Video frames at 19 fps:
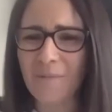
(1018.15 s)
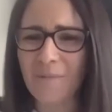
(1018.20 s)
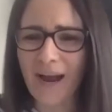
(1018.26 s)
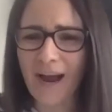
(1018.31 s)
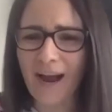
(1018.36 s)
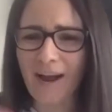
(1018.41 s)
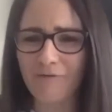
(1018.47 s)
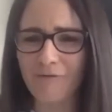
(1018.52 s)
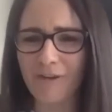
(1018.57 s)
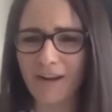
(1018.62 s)
We
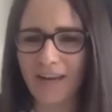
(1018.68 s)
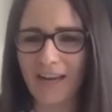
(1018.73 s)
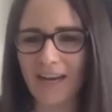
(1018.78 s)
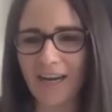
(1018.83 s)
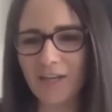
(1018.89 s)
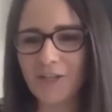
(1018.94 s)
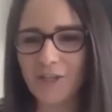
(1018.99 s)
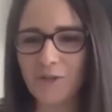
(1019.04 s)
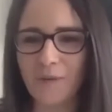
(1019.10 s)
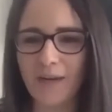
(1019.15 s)
have
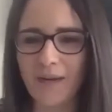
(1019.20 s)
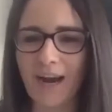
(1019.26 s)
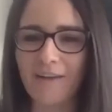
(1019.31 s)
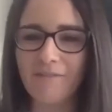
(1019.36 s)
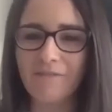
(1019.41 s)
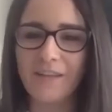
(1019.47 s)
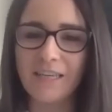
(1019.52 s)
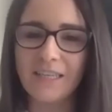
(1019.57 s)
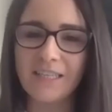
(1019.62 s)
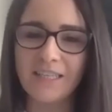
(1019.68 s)
regulation. We have
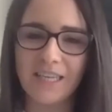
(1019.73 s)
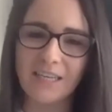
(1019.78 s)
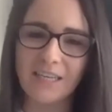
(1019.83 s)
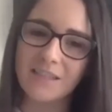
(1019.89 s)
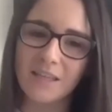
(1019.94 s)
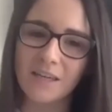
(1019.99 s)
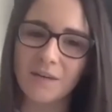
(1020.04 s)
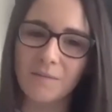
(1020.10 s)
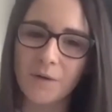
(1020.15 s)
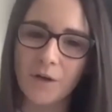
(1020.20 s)
these things
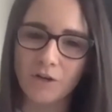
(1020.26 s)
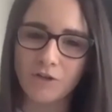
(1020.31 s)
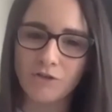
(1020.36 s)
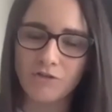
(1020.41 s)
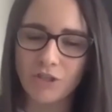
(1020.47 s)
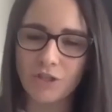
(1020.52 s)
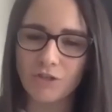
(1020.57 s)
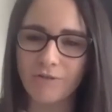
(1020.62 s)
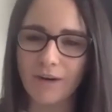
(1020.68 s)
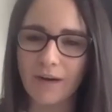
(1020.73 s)
that
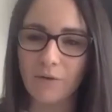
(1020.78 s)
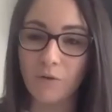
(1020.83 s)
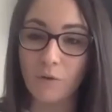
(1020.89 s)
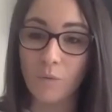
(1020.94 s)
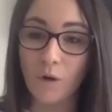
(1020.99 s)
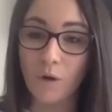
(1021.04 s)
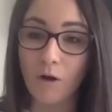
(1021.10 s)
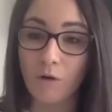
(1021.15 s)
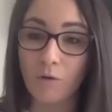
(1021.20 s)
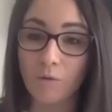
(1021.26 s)
countries around the
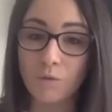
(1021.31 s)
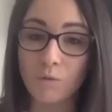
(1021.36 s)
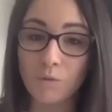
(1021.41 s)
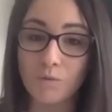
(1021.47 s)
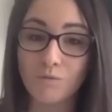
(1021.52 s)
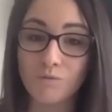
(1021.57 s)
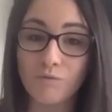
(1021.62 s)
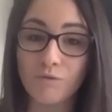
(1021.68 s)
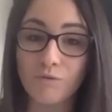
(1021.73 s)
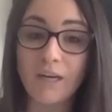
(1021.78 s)
world would
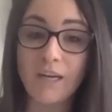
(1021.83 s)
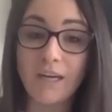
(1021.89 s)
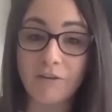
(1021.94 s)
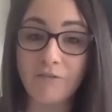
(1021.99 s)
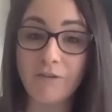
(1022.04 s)
really,